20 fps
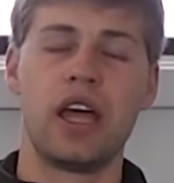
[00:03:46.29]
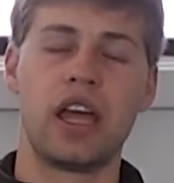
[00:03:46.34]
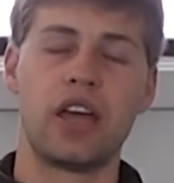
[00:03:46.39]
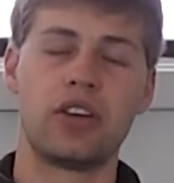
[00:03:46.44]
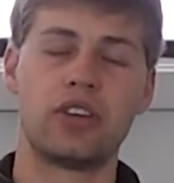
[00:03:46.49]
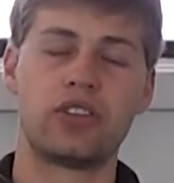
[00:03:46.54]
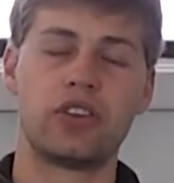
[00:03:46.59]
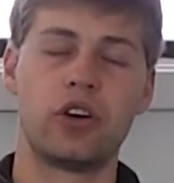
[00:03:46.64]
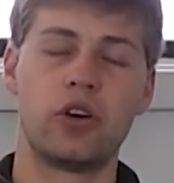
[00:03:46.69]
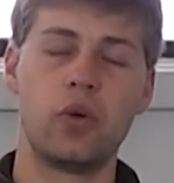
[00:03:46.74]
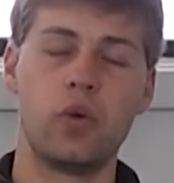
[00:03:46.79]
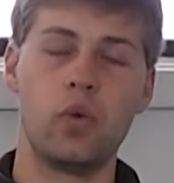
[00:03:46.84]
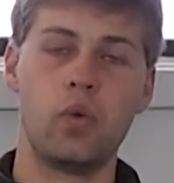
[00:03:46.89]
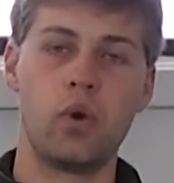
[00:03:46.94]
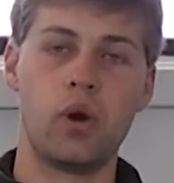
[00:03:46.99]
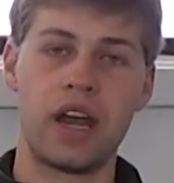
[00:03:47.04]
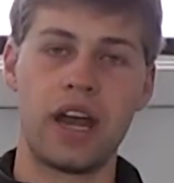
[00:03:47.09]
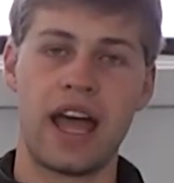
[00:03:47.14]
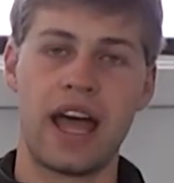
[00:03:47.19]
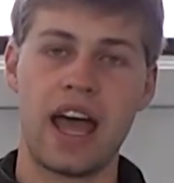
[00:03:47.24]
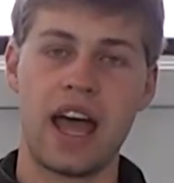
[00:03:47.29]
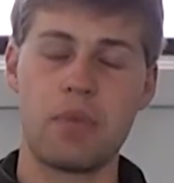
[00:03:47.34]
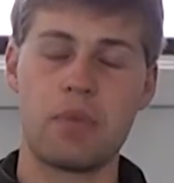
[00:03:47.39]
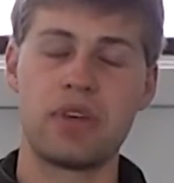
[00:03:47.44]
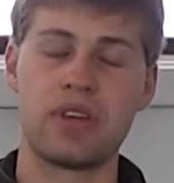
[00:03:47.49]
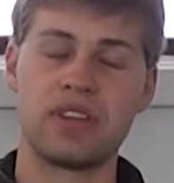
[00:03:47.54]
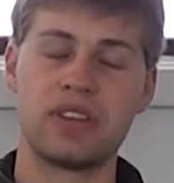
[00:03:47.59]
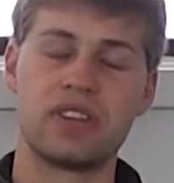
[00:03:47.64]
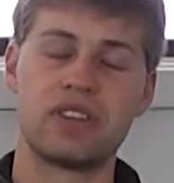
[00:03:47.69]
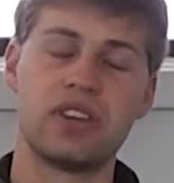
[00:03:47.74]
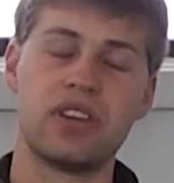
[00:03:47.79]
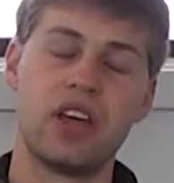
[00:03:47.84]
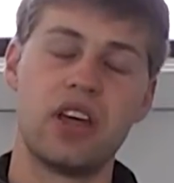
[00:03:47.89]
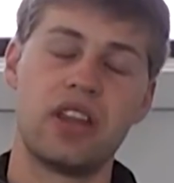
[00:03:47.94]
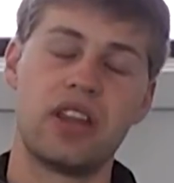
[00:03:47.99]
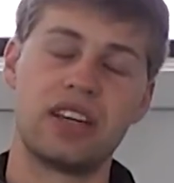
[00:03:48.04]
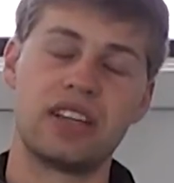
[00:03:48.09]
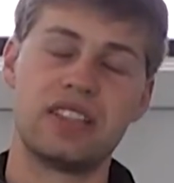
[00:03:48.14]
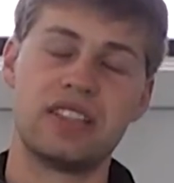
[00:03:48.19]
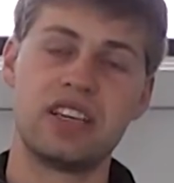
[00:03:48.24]
And so what happens
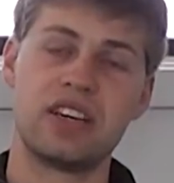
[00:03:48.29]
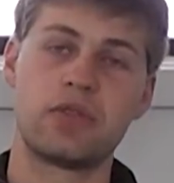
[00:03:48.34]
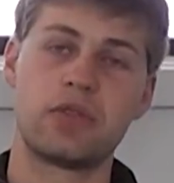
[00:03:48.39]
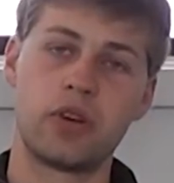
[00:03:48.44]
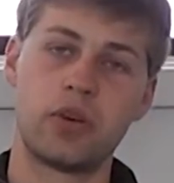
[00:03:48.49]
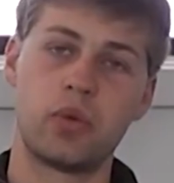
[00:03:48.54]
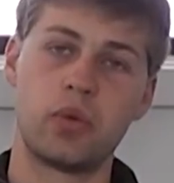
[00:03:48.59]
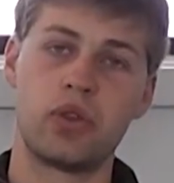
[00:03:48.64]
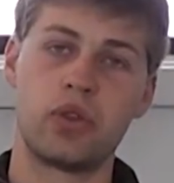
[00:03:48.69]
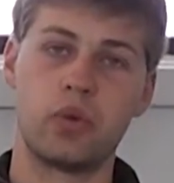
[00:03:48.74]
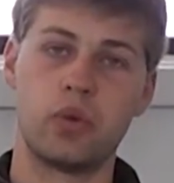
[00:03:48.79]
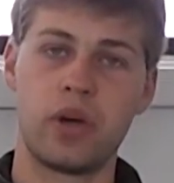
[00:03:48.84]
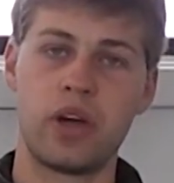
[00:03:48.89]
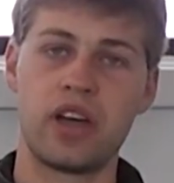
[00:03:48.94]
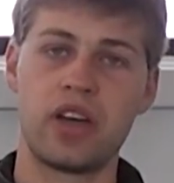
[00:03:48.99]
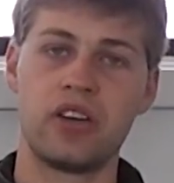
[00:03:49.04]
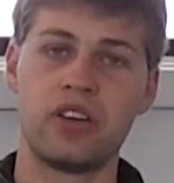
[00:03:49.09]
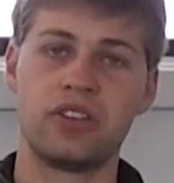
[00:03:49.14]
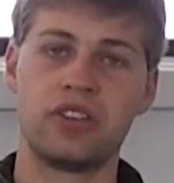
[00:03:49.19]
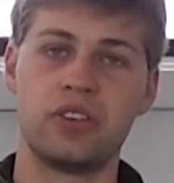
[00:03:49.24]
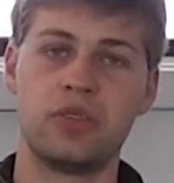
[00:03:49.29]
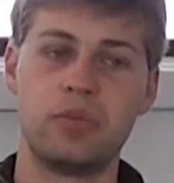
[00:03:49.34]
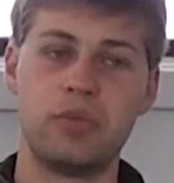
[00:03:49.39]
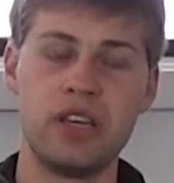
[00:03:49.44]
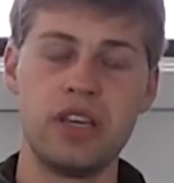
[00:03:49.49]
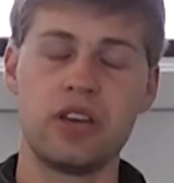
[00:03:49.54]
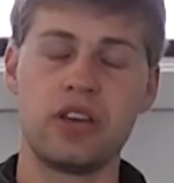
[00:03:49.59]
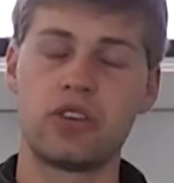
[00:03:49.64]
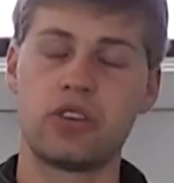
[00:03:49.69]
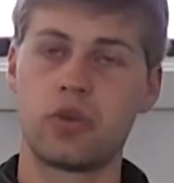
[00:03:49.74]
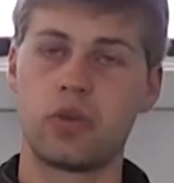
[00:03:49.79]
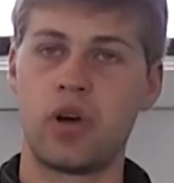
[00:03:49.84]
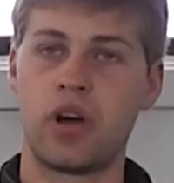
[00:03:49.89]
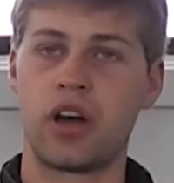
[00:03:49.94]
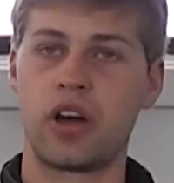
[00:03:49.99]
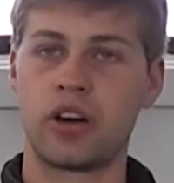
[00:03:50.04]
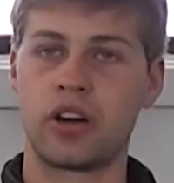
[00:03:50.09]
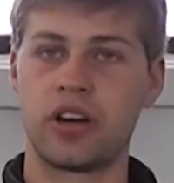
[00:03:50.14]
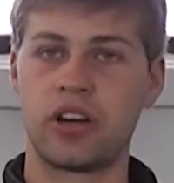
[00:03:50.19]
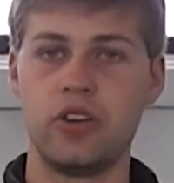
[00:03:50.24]
that's different with the whales is, being
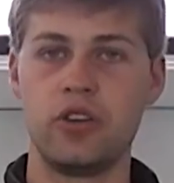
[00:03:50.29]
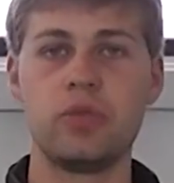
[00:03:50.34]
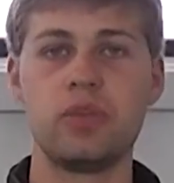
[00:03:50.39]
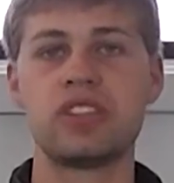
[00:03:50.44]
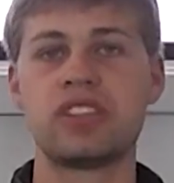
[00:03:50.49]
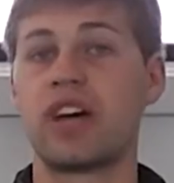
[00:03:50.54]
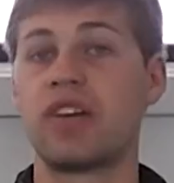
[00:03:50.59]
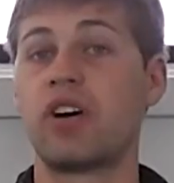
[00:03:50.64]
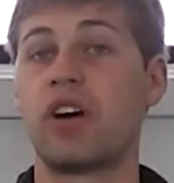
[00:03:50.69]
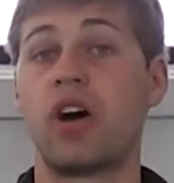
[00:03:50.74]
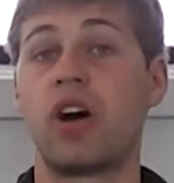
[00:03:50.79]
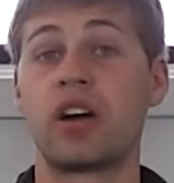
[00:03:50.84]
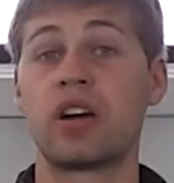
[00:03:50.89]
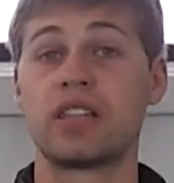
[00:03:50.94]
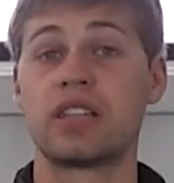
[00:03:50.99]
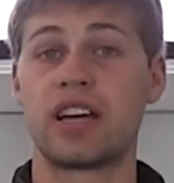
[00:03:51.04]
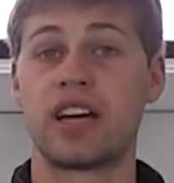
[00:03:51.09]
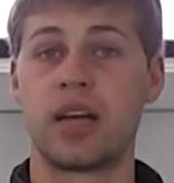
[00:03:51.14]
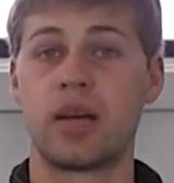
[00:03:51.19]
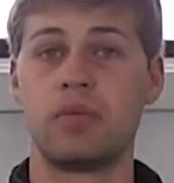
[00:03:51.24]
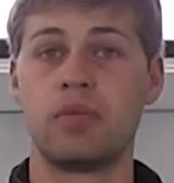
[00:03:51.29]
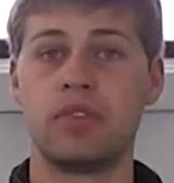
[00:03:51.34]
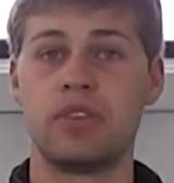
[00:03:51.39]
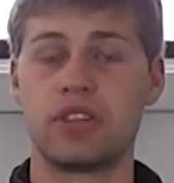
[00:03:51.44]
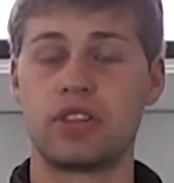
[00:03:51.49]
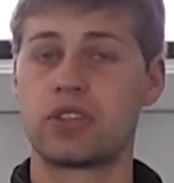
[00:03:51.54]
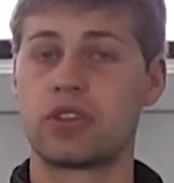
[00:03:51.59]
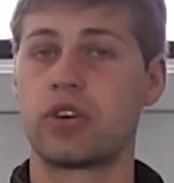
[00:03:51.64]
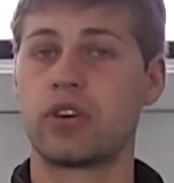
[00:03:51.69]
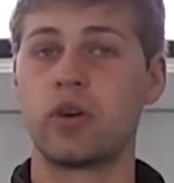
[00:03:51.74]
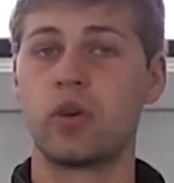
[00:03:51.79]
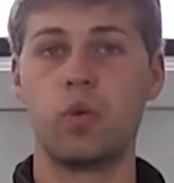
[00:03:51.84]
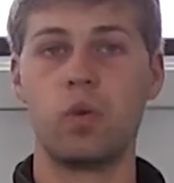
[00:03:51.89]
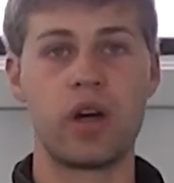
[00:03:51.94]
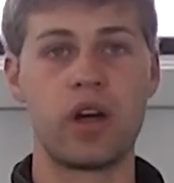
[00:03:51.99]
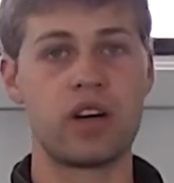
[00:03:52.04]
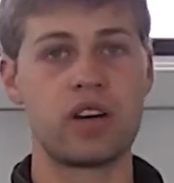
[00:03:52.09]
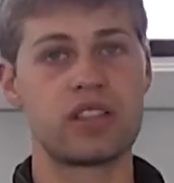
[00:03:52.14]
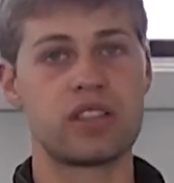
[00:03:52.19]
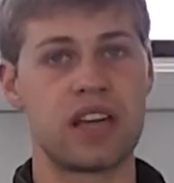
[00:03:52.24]
underwater, humans have a hard time discerning
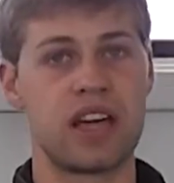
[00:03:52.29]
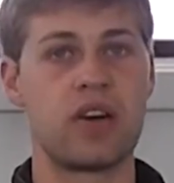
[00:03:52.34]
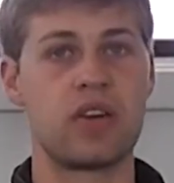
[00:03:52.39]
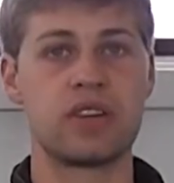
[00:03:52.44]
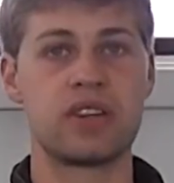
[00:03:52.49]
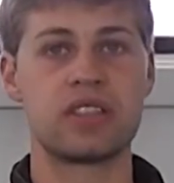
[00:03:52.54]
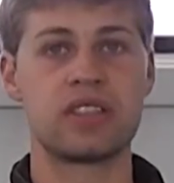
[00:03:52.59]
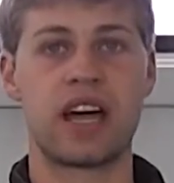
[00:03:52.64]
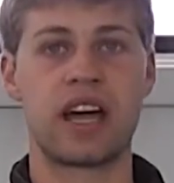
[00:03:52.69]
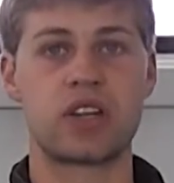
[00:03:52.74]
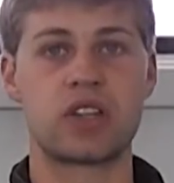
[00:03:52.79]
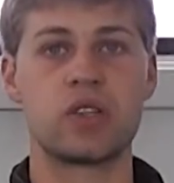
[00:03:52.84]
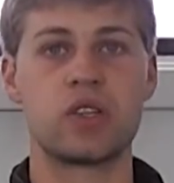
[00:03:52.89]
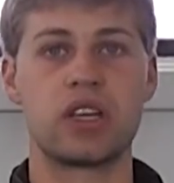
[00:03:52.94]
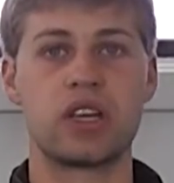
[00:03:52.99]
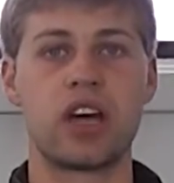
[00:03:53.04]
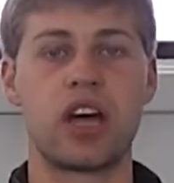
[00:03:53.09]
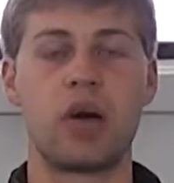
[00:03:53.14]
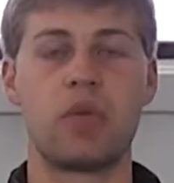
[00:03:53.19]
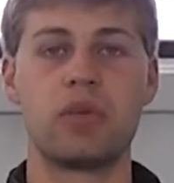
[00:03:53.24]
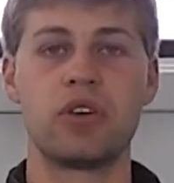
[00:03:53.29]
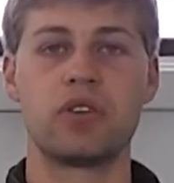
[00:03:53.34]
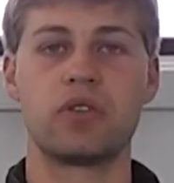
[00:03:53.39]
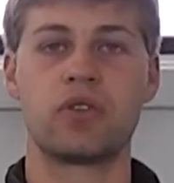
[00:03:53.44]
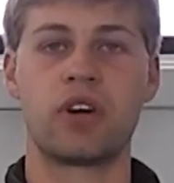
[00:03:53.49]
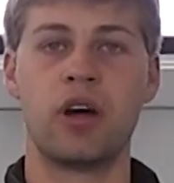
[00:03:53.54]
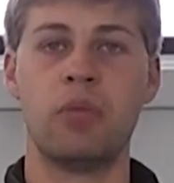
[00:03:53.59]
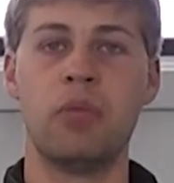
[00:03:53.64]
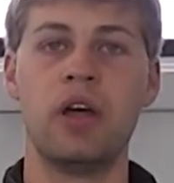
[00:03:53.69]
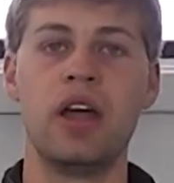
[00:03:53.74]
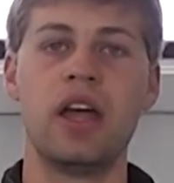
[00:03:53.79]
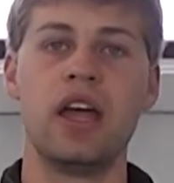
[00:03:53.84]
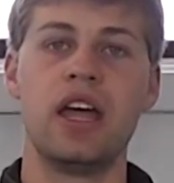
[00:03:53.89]
where sound is actually coming from.